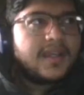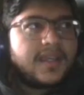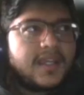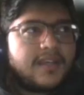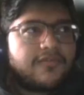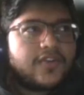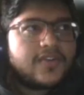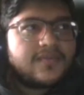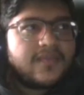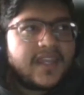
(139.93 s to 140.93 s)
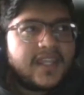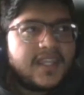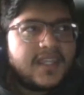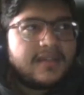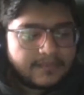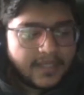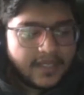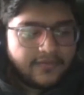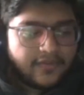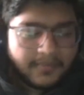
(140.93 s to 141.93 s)
It was very
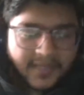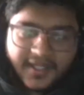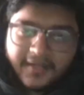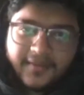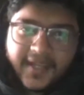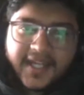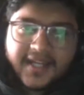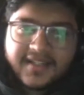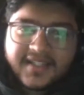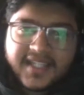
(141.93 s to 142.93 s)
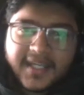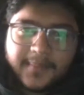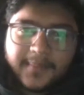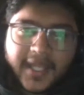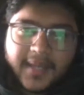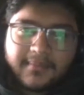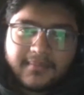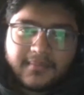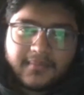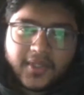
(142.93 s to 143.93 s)
informative, and at the same
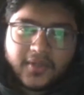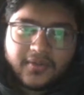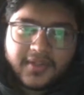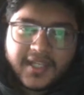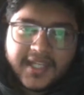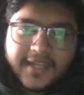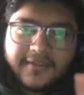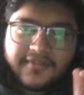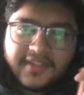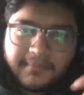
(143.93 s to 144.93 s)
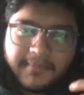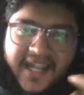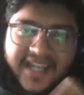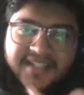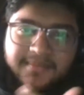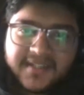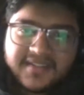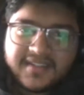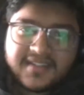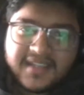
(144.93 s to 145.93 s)
time, you know, they leave the blank
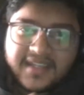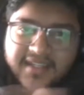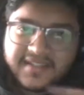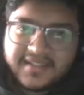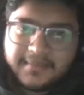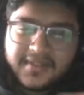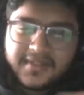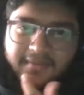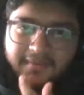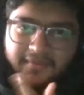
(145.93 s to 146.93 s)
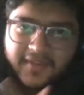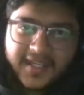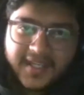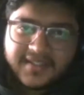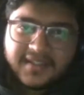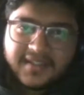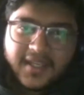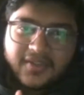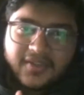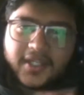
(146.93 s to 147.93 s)
spaces in some ways
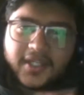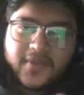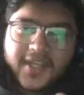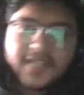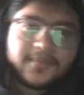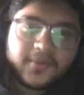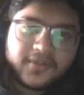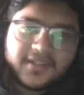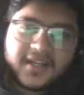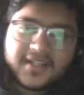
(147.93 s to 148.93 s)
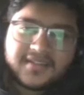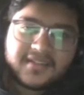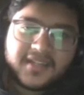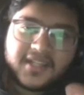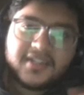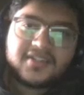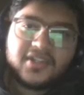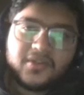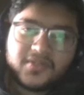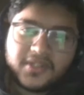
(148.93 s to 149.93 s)
so that you explore the answer in the
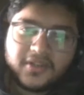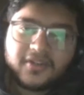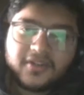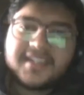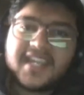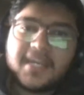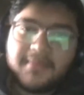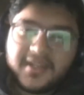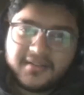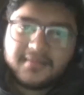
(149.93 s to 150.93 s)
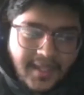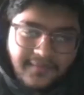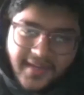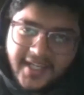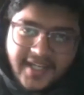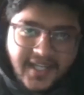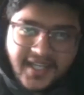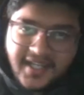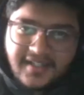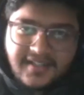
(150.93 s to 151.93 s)
solution or the assignment. Very
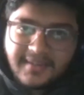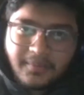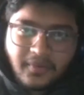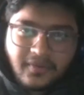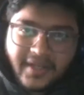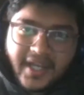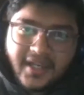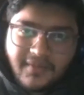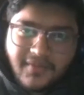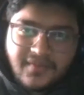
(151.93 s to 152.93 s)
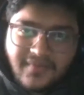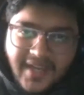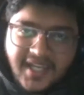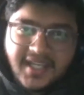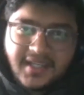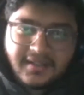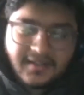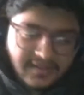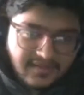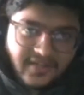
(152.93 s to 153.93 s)
dedicated support, and it was very
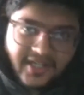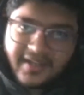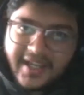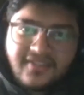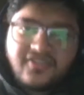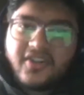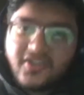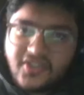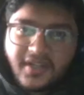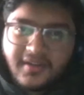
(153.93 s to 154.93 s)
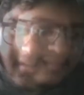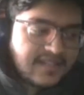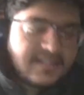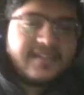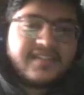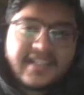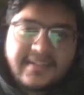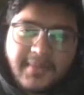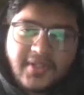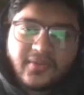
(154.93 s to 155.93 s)
strict and stringent. Since in
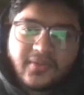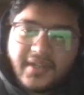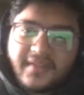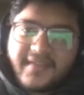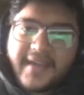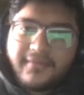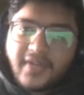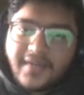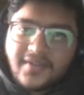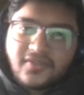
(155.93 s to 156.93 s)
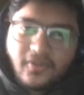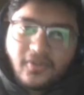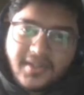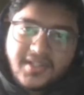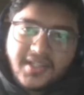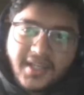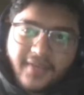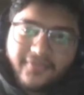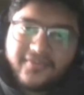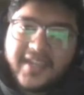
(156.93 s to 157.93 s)
6 months only, we had to cover so much.
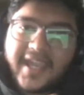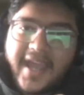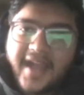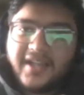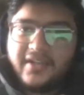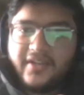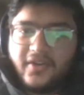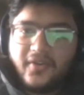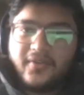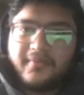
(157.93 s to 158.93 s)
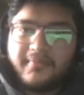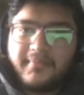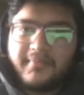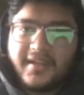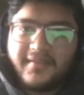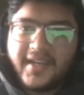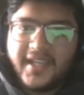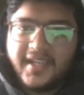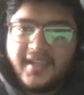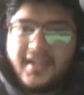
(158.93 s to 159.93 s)
If they had, you know, been a
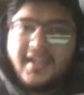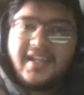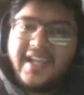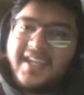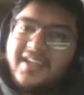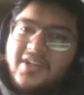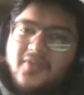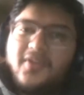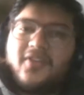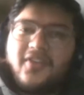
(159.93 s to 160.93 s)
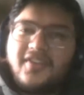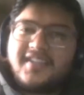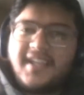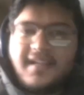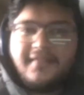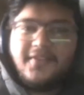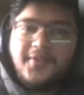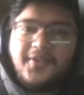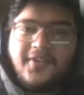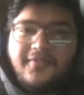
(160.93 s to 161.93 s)
very, like, do it on yourself, do
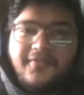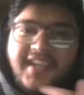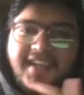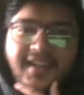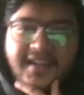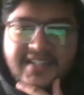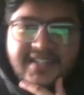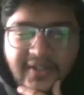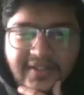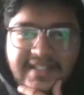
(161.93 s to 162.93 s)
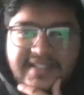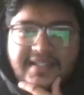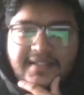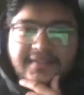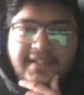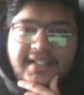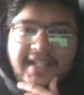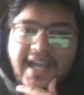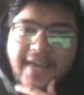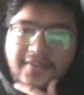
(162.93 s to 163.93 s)
it on your weekends and all that stuff,
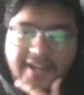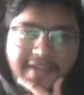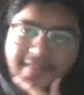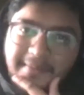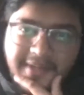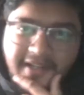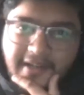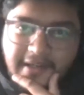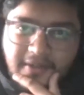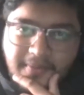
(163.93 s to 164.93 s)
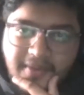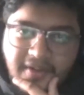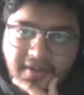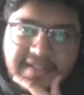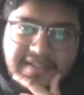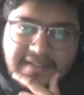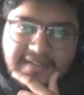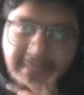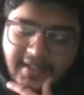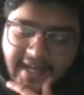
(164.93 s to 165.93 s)
I wouldn't have completed it, to be honest.
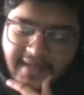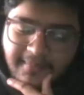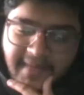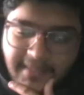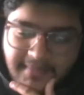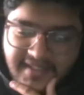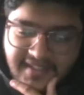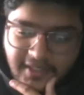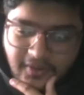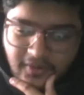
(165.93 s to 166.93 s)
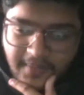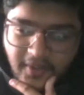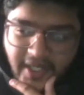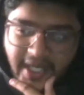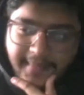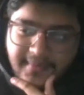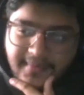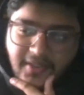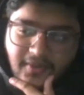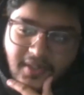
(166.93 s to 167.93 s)
That made me stick to the program
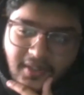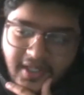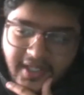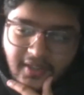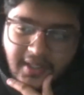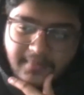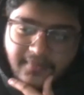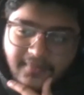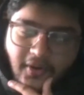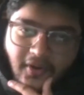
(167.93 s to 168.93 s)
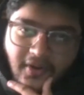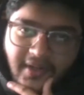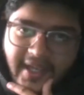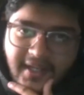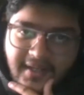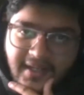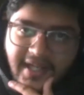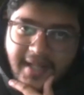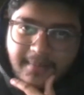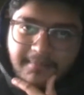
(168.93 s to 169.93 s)
and stick to the curriculum for long, and
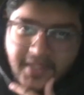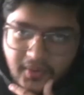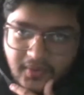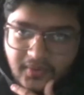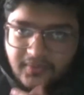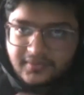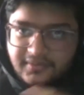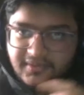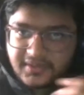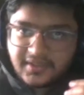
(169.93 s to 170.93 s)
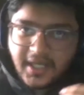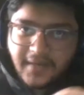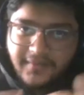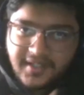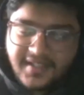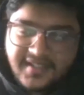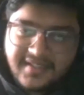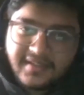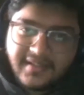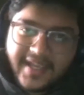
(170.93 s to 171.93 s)
it helped me to cover the
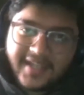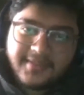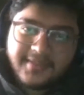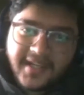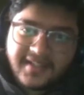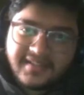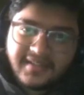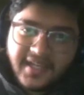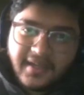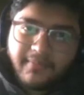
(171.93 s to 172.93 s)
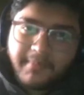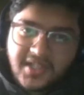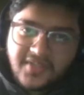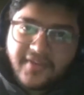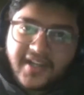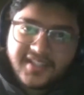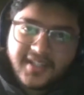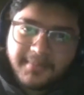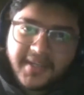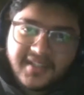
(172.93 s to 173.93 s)
aspects in a much
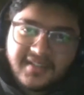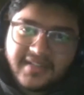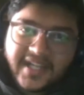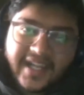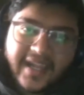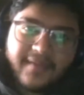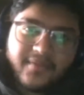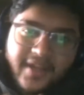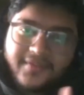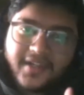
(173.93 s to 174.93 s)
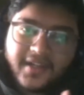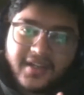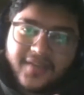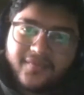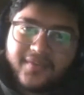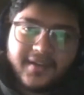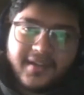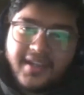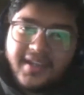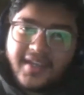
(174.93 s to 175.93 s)
faster pace that I would have done
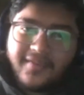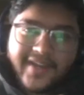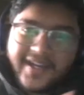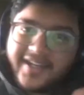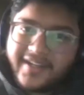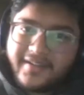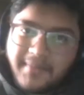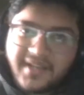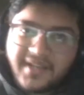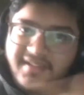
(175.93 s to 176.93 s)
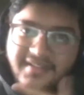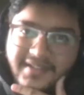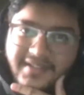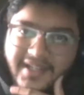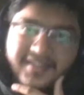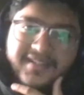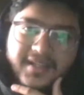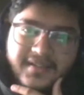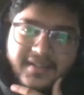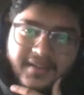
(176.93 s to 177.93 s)
even if I did a master's in data science.